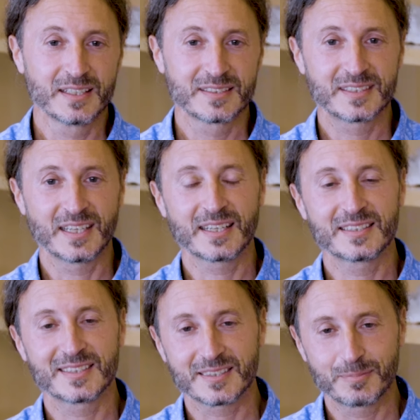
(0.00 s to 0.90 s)
staying
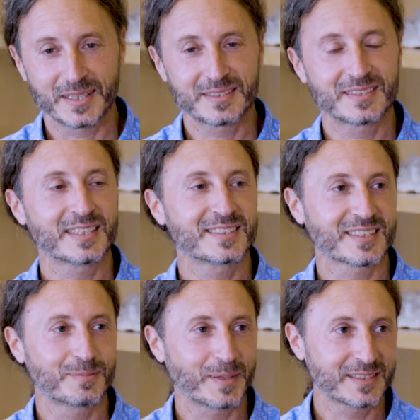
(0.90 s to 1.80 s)
in that space, staying in
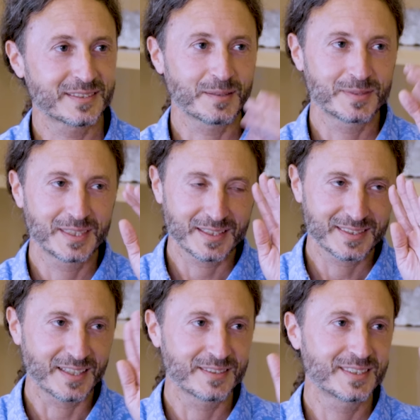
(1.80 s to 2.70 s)
that space, same thing,
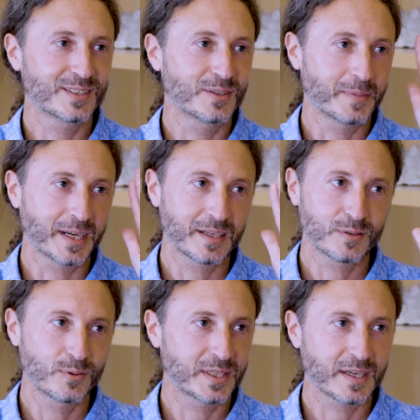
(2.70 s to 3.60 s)
silencing the mind,
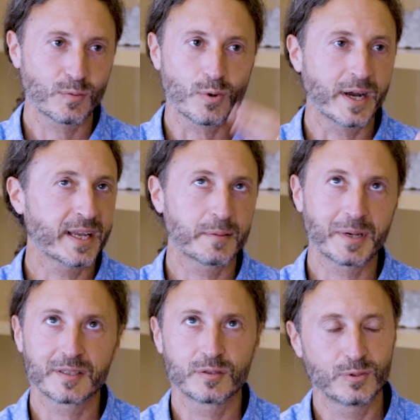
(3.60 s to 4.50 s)
who like, why am
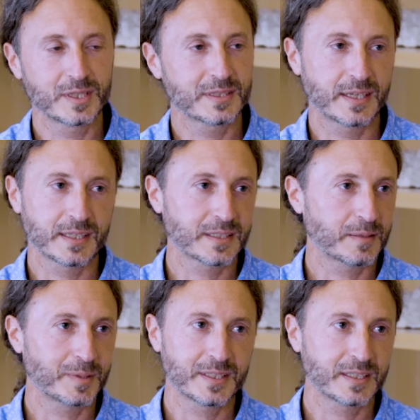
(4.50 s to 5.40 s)
I doing that? I
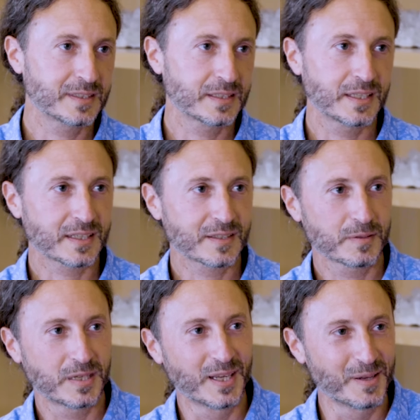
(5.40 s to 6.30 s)
mean, I did like
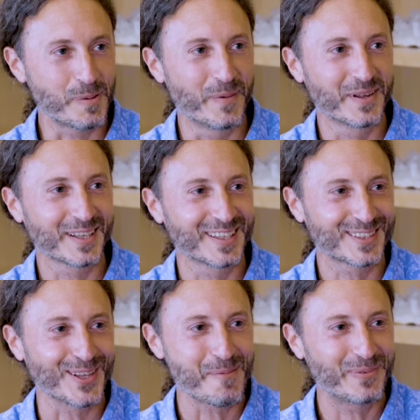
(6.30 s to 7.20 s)
a
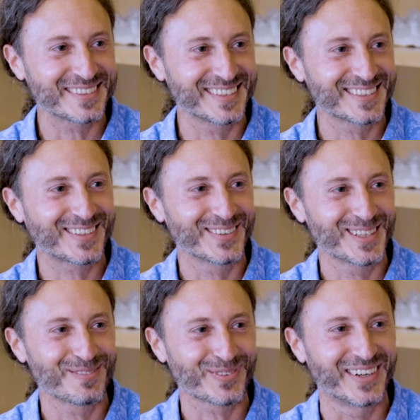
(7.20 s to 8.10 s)
top business school
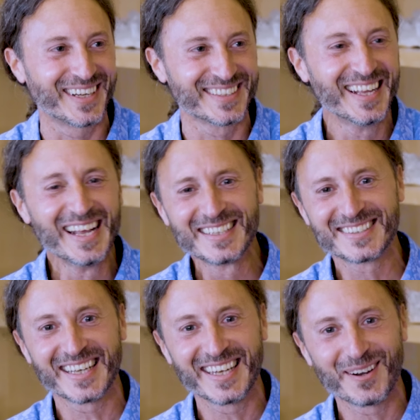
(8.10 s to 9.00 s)
in France.
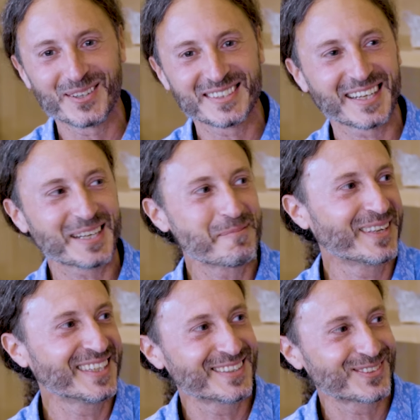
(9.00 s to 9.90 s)
Yeah. Then I was like, I
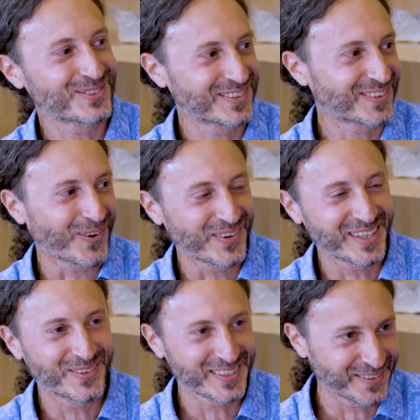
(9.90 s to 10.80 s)
made it to
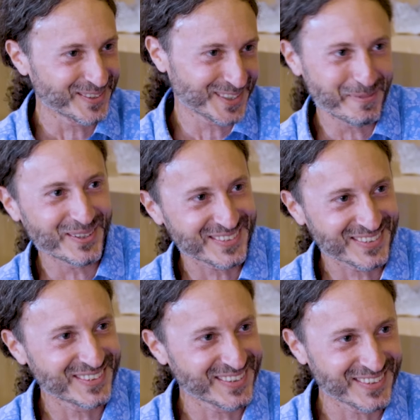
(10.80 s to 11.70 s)
Hollywood. I was about to do